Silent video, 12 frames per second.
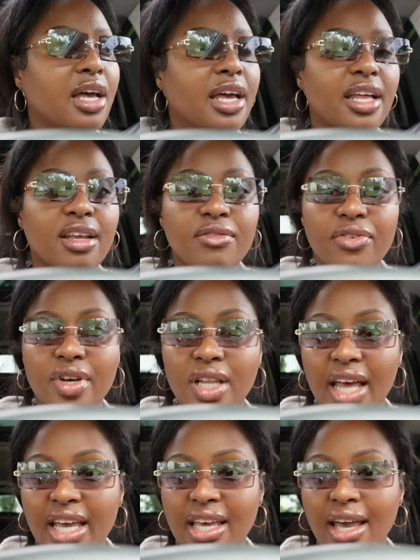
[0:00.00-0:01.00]
he didn't feel
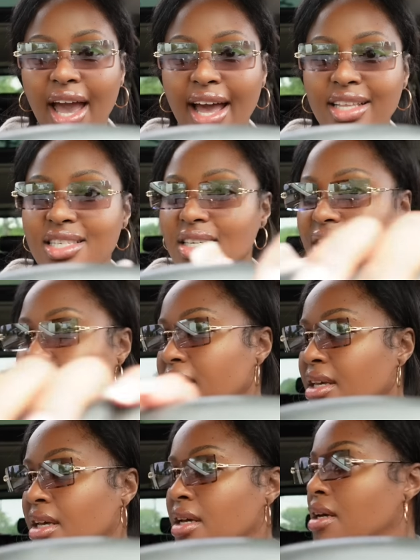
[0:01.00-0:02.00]
like he had to
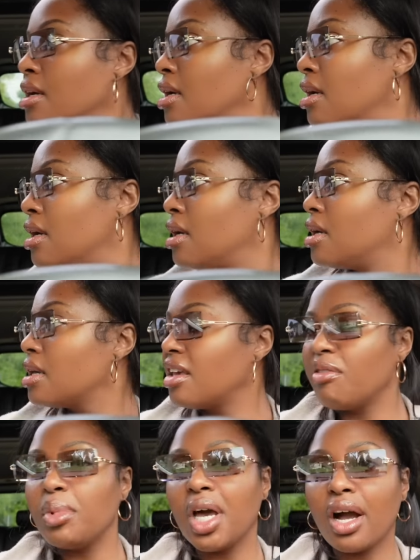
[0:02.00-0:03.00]

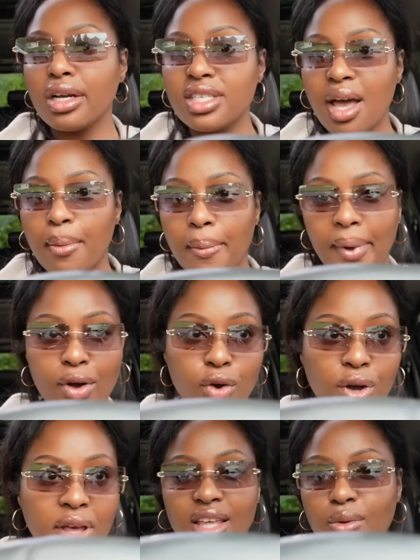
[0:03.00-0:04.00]
give me a hard time about
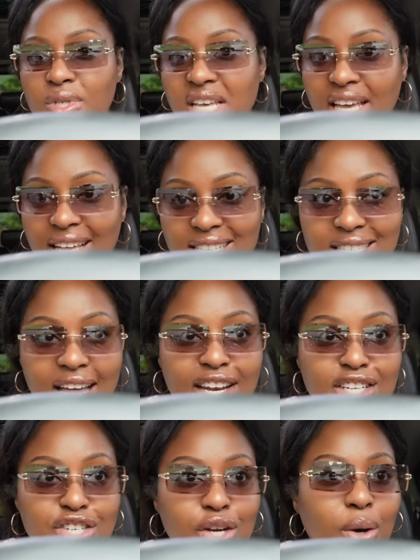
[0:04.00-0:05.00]
going. He was like
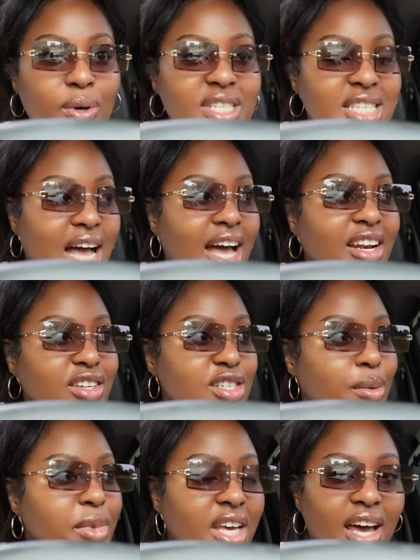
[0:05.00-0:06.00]
excited to go inside or
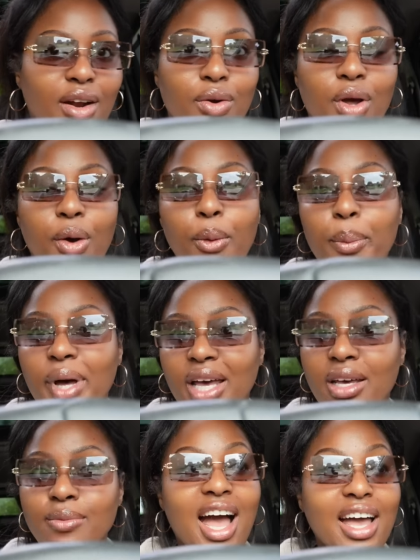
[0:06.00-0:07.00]
something, I don't know.
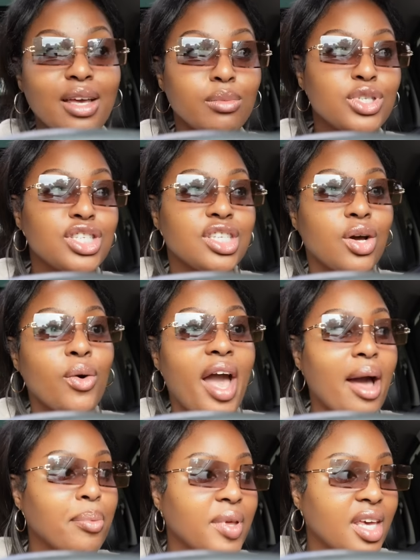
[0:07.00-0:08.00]
But I am so
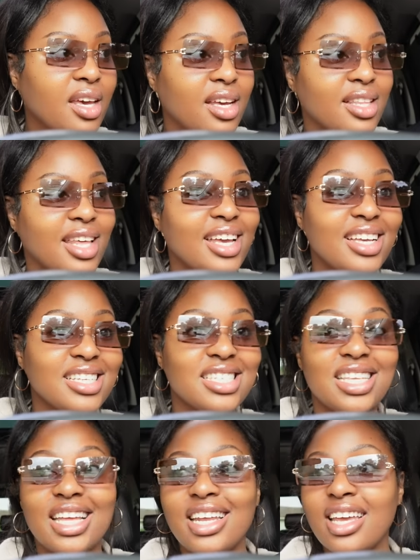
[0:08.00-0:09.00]
happy that
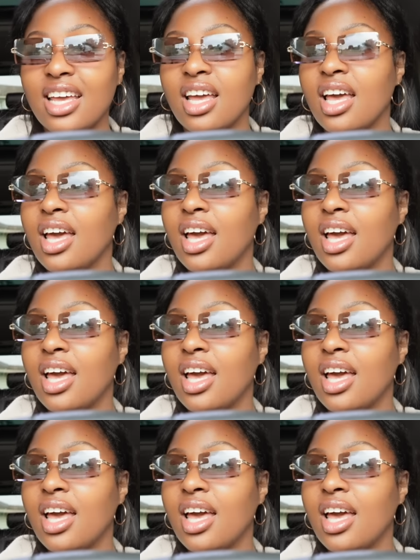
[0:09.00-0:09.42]
he's getting